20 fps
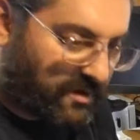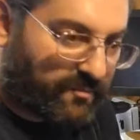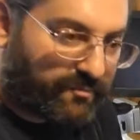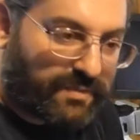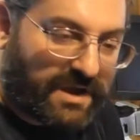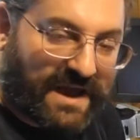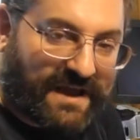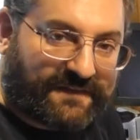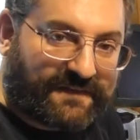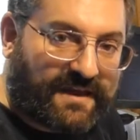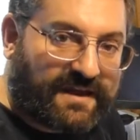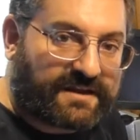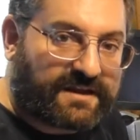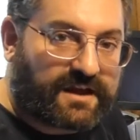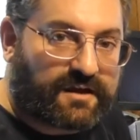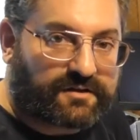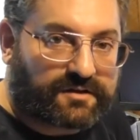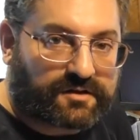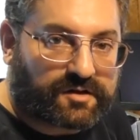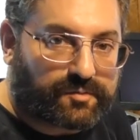back that
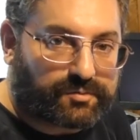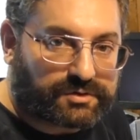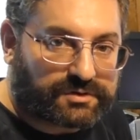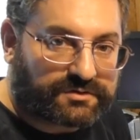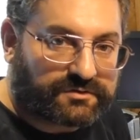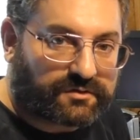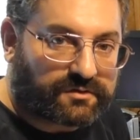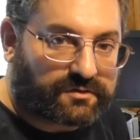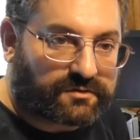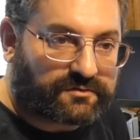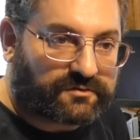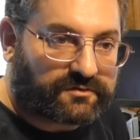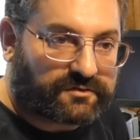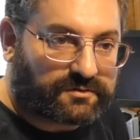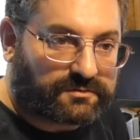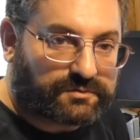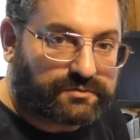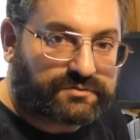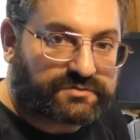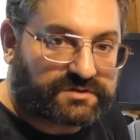out a couple of turns,
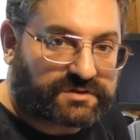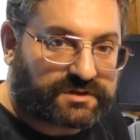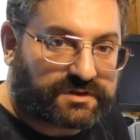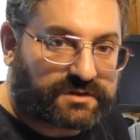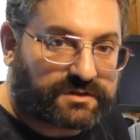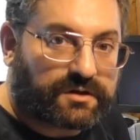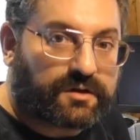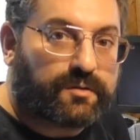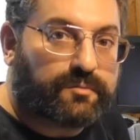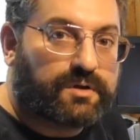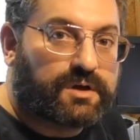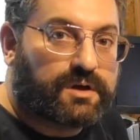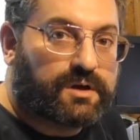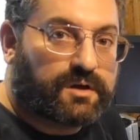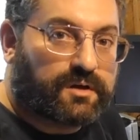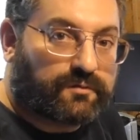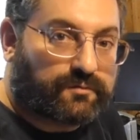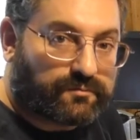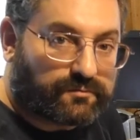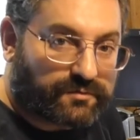loosening it up,
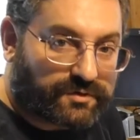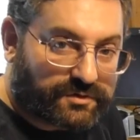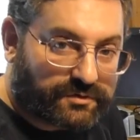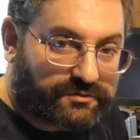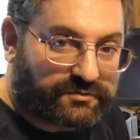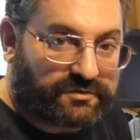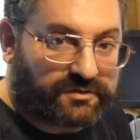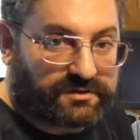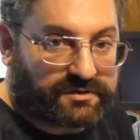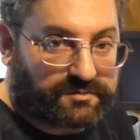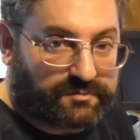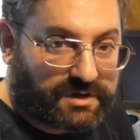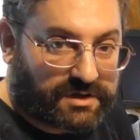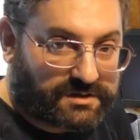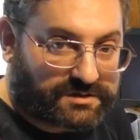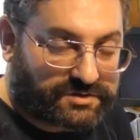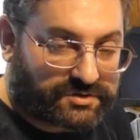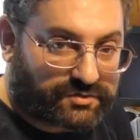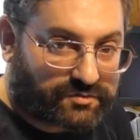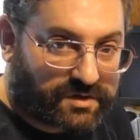reducing the
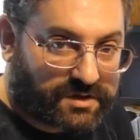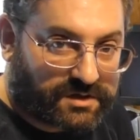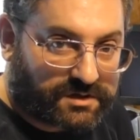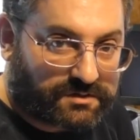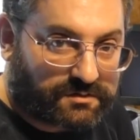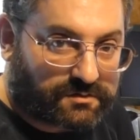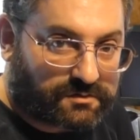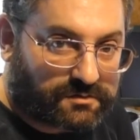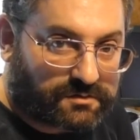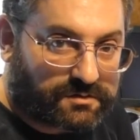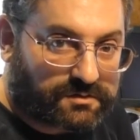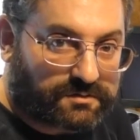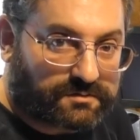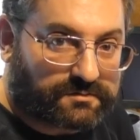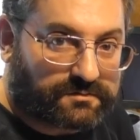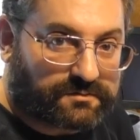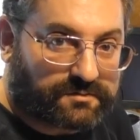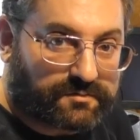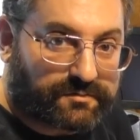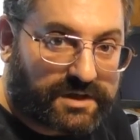amount of strain
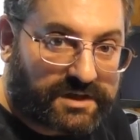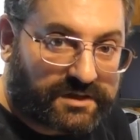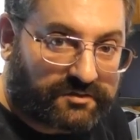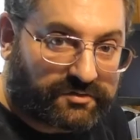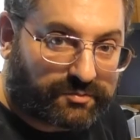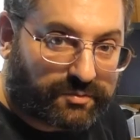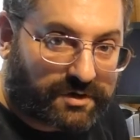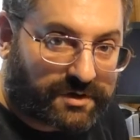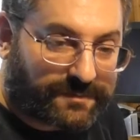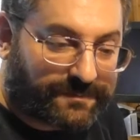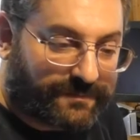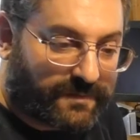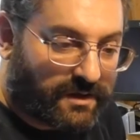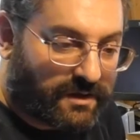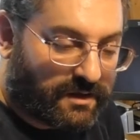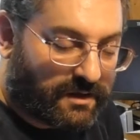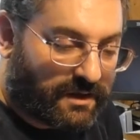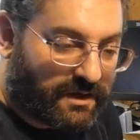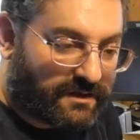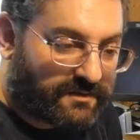on the mainspring.
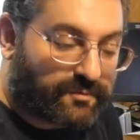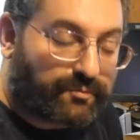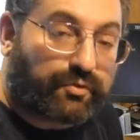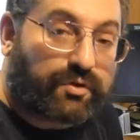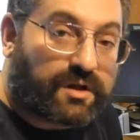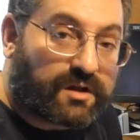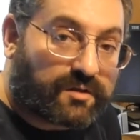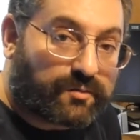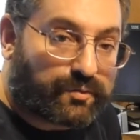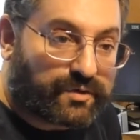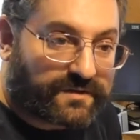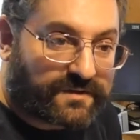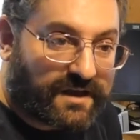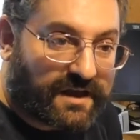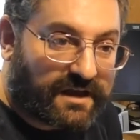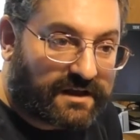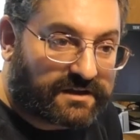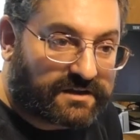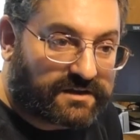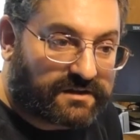And the problem with
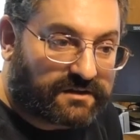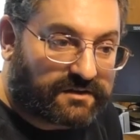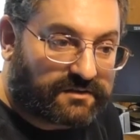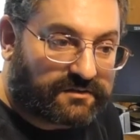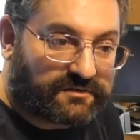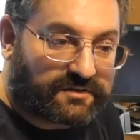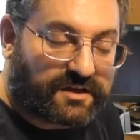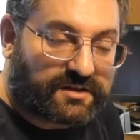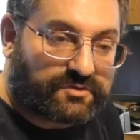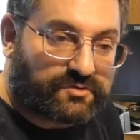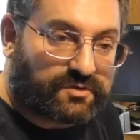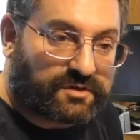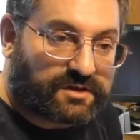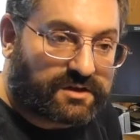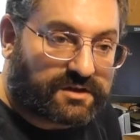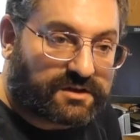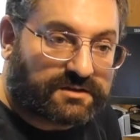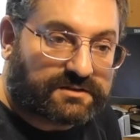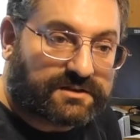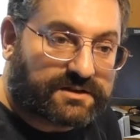that is that
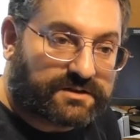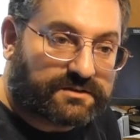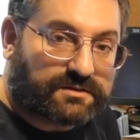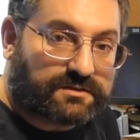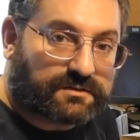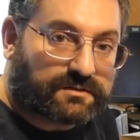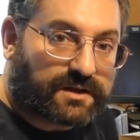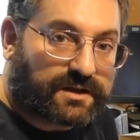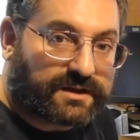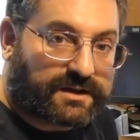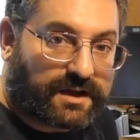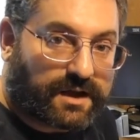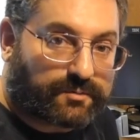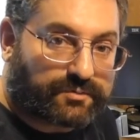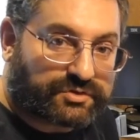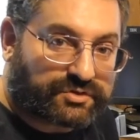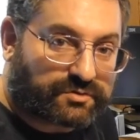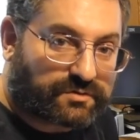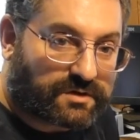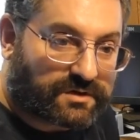it can lead to light hammer
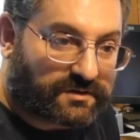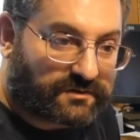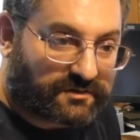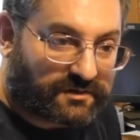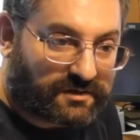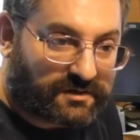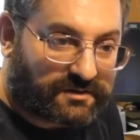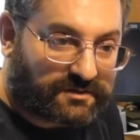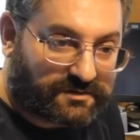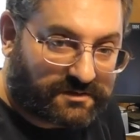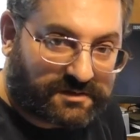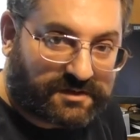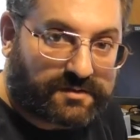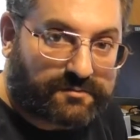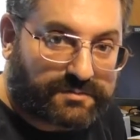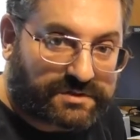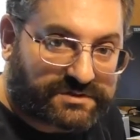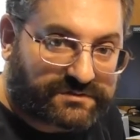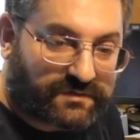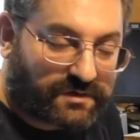strikes, and you can get
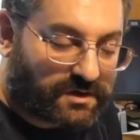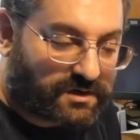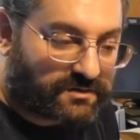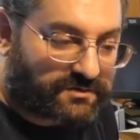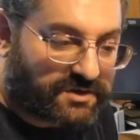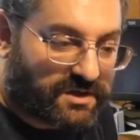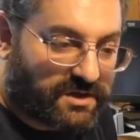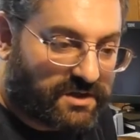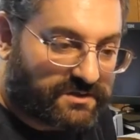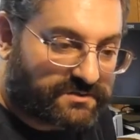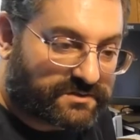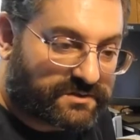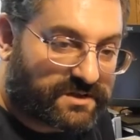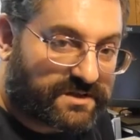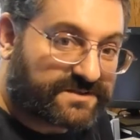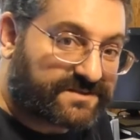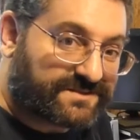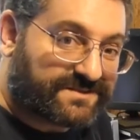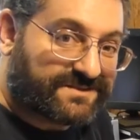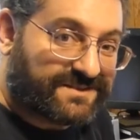misfires. So
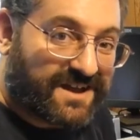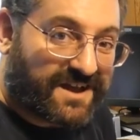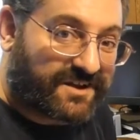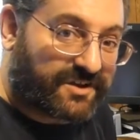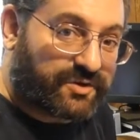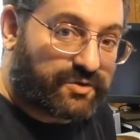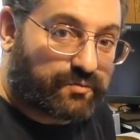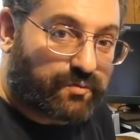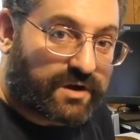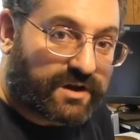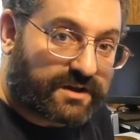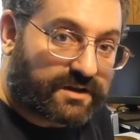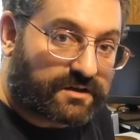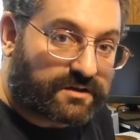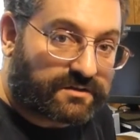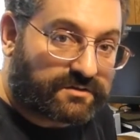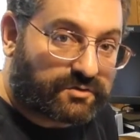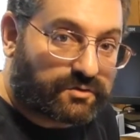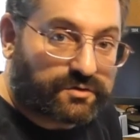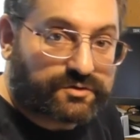that's not a good way
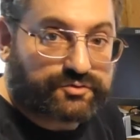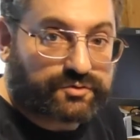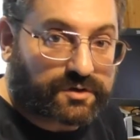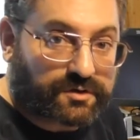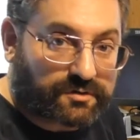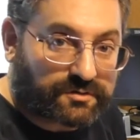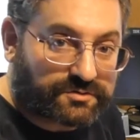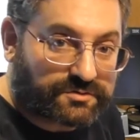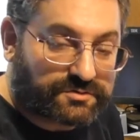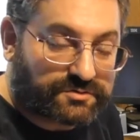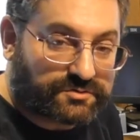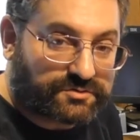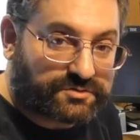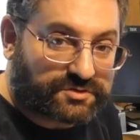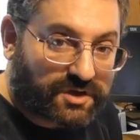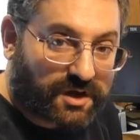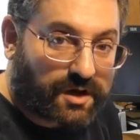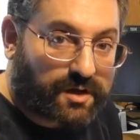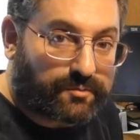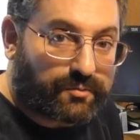to do a trigger
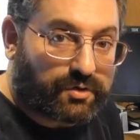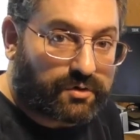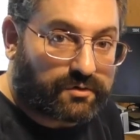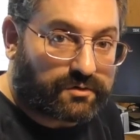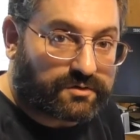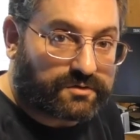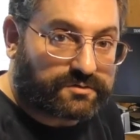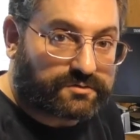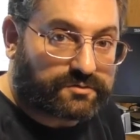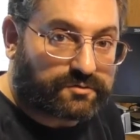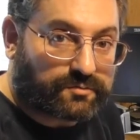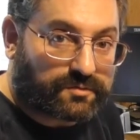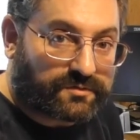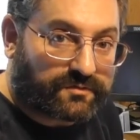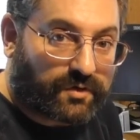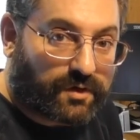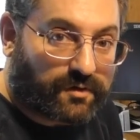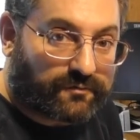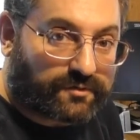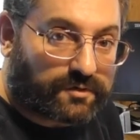job on your
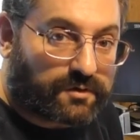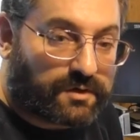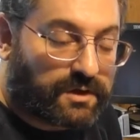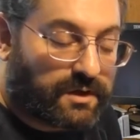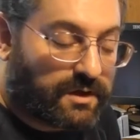revolver.